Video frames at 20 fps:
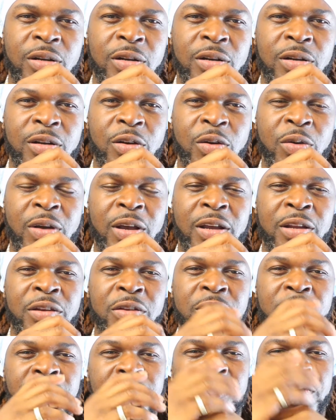You know, and
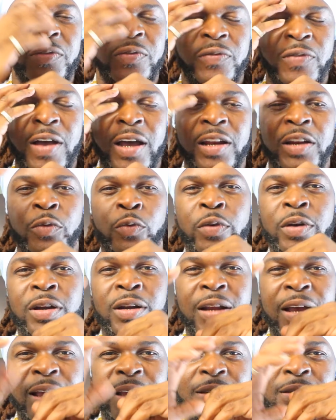you finally
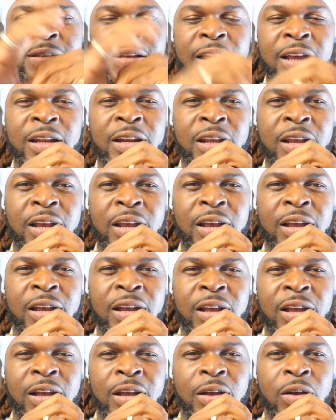realize that
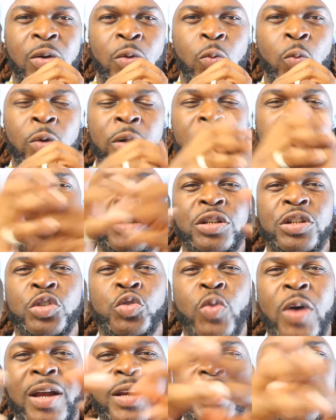were they just
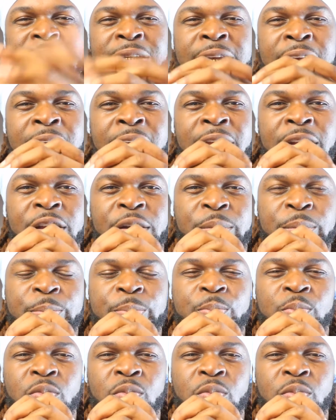trying to scare them?